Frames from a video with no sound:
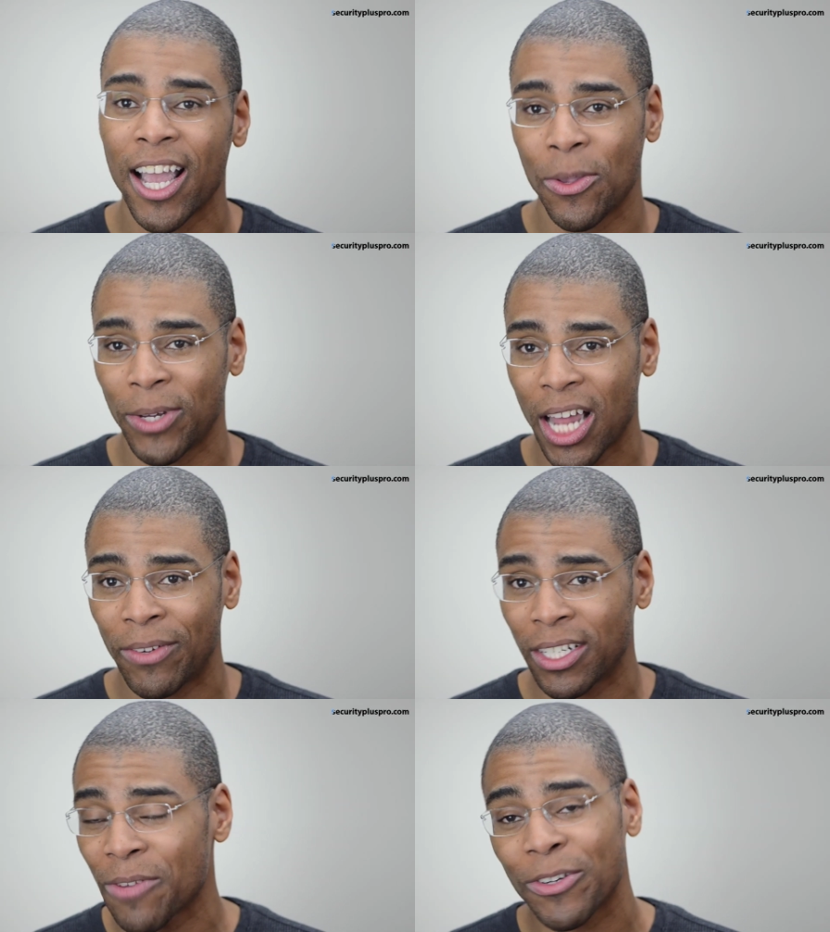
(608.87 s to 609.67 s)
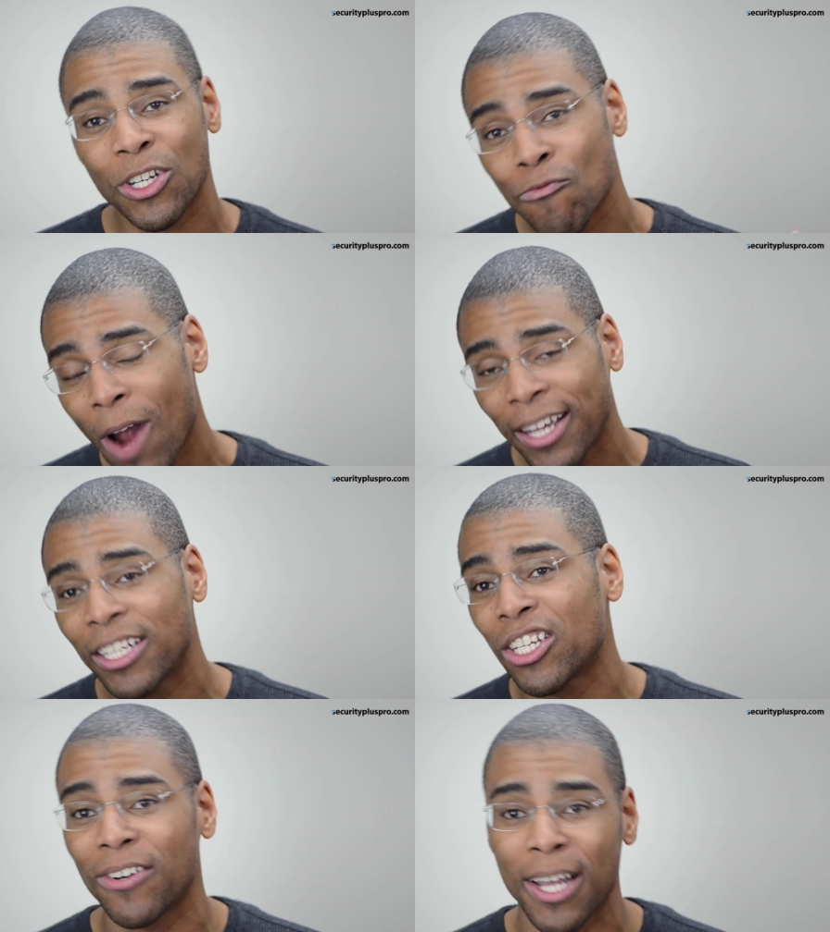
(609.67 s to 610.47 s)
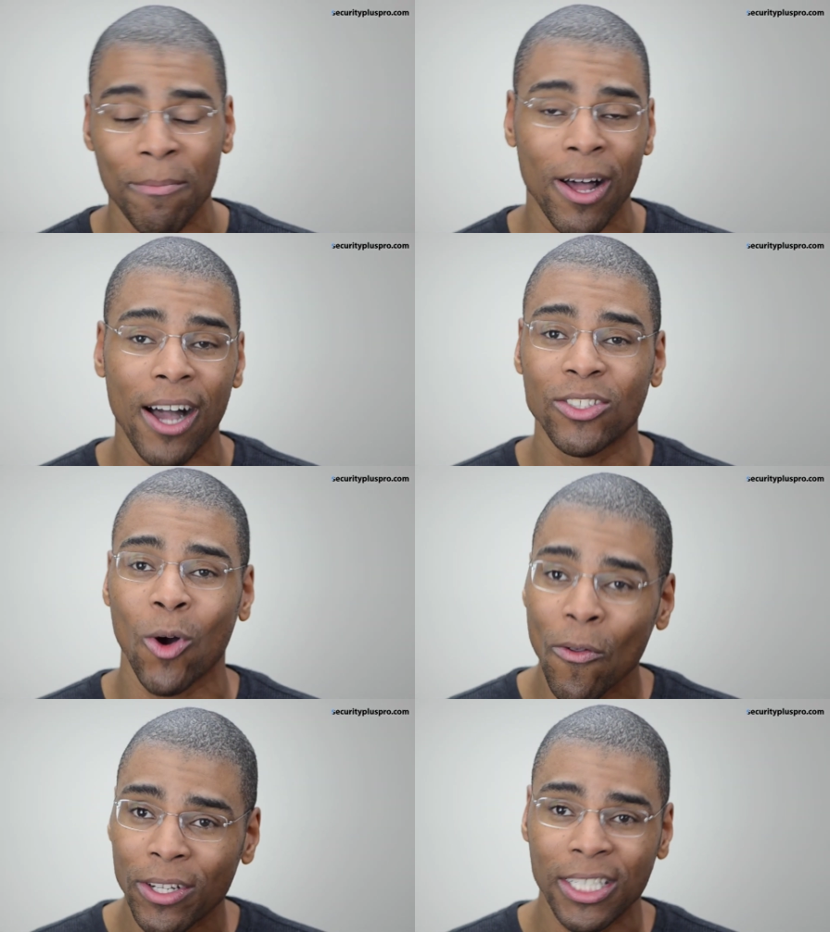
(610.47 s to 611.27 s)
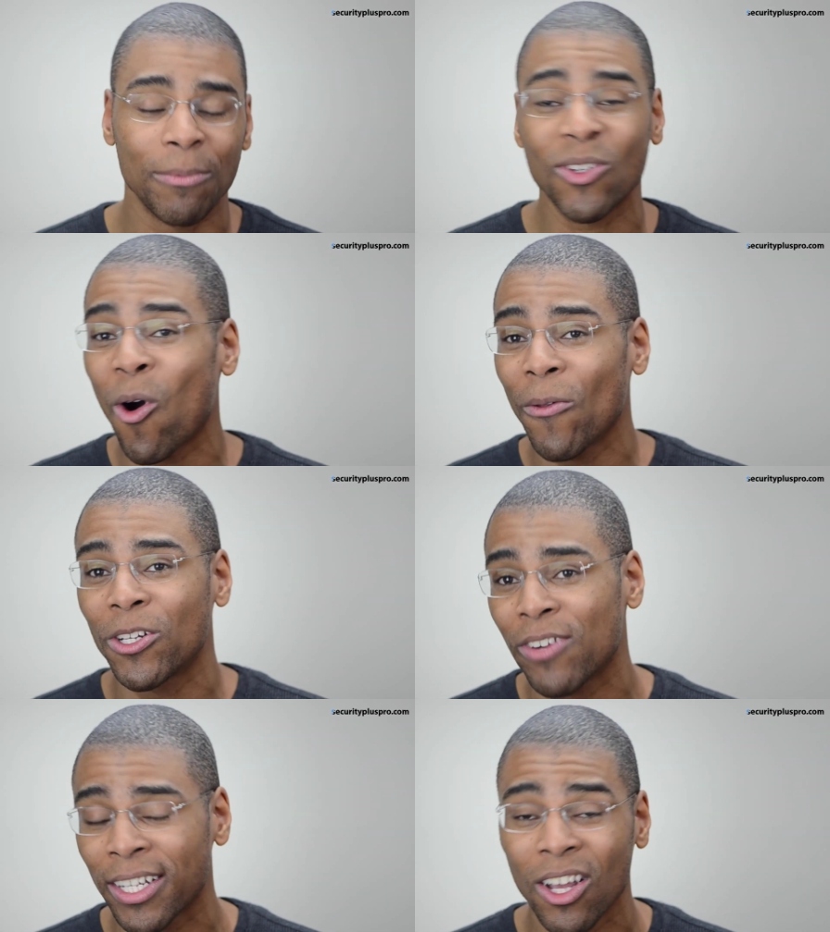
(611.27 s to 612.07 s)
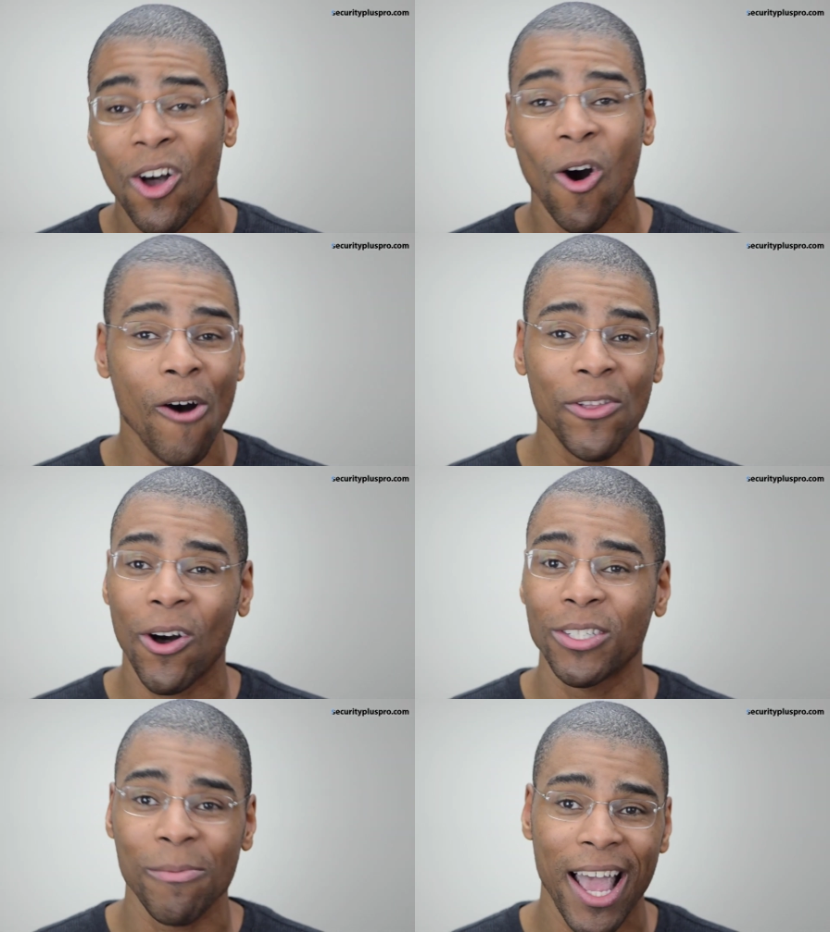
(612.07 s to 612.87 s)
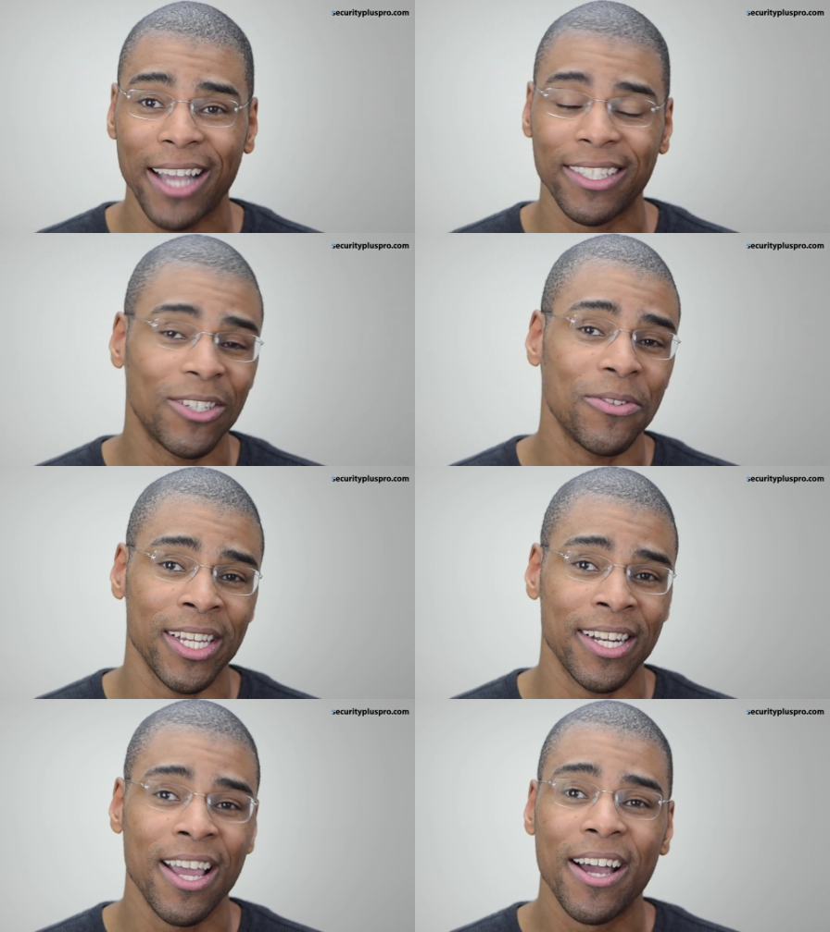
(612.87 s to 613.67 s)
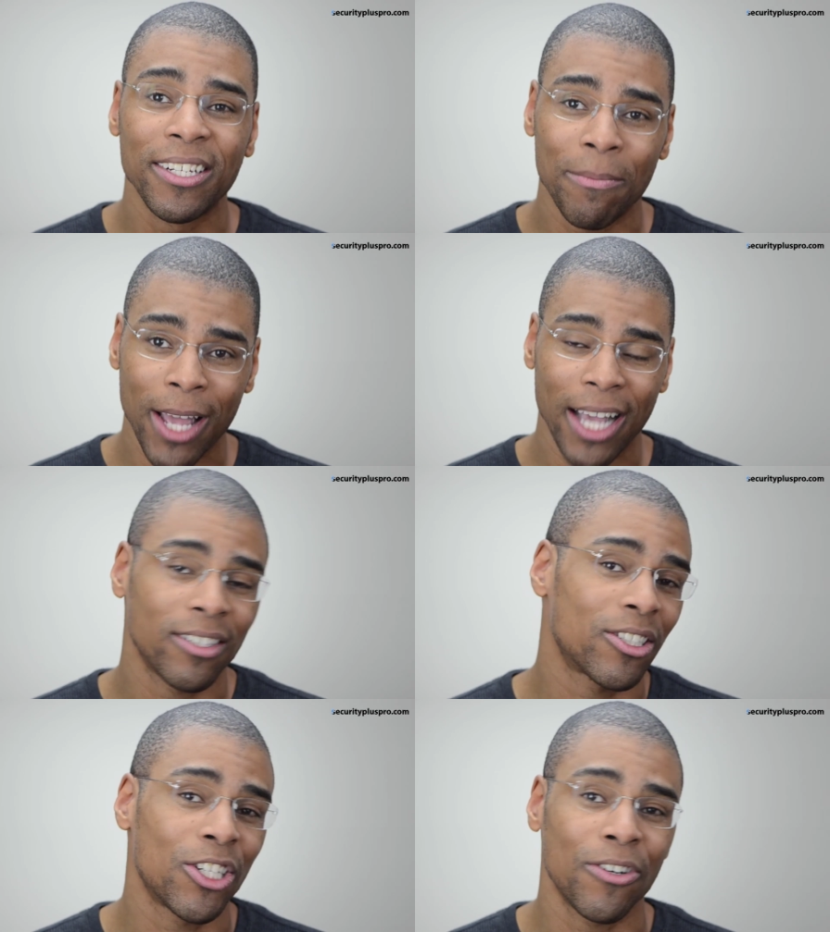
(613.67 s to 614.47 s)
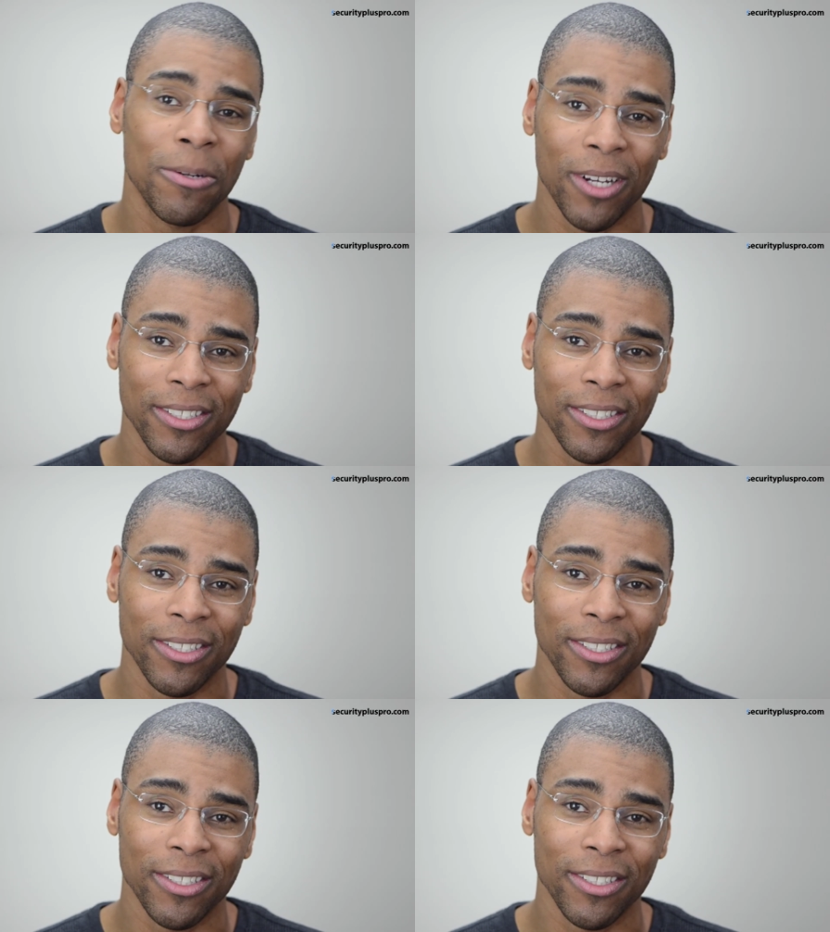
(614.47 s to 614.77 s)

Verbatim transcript: You can have it delivered directly to your inbox, all the tips, all the tricks, all the awesome hacks that you need to pass the Security Plus